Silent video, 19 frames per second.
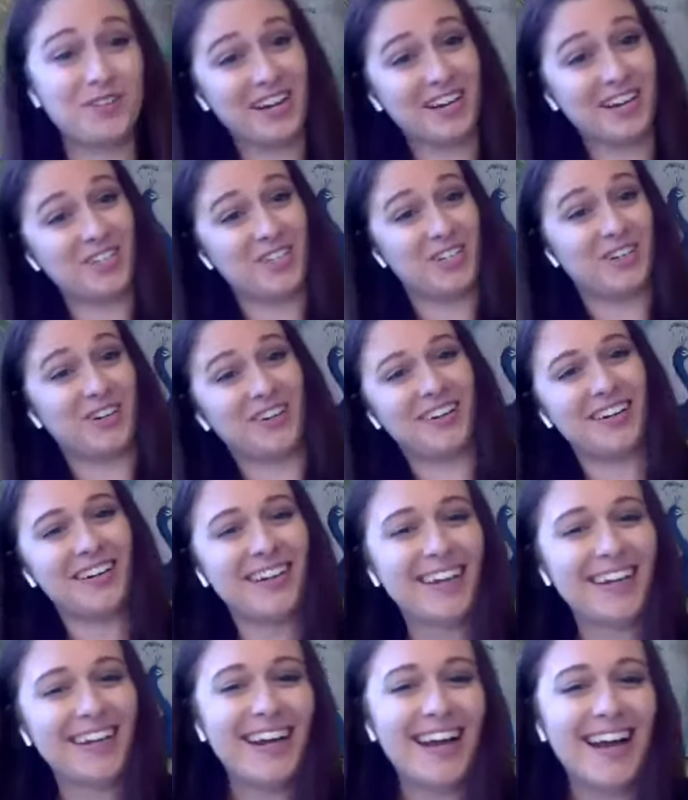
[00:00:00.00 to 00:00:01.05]
for next year.
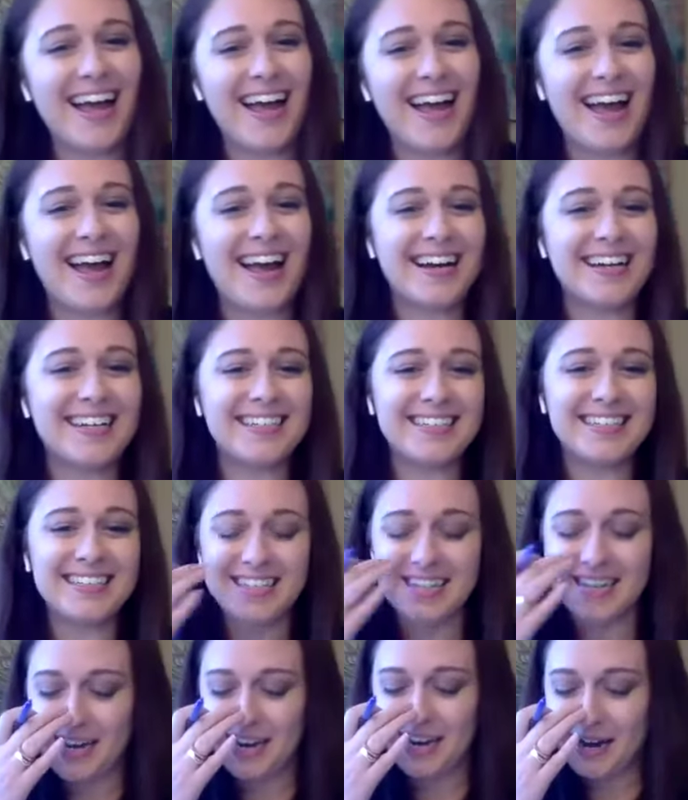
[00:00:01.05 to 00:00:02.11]
Yep.
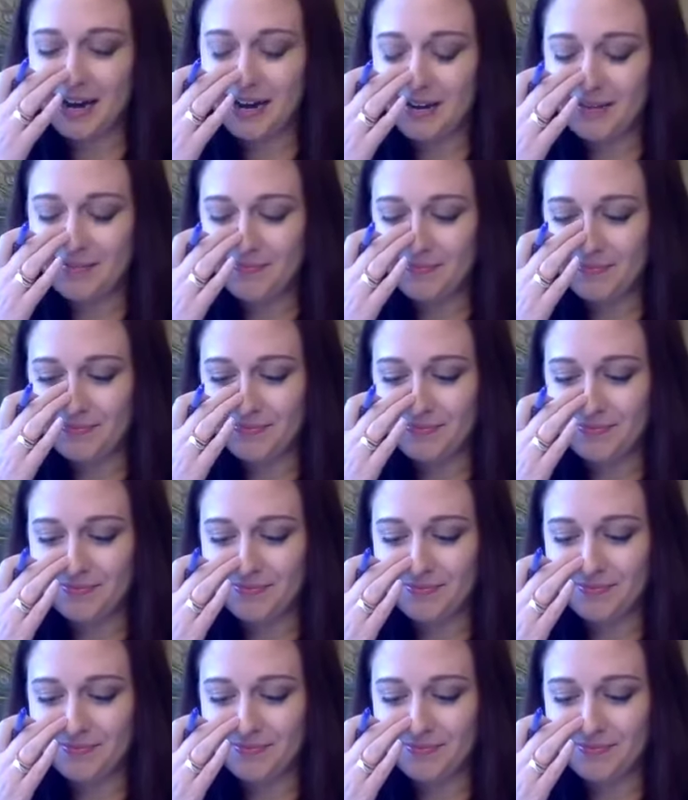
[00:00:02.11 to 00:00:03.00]
And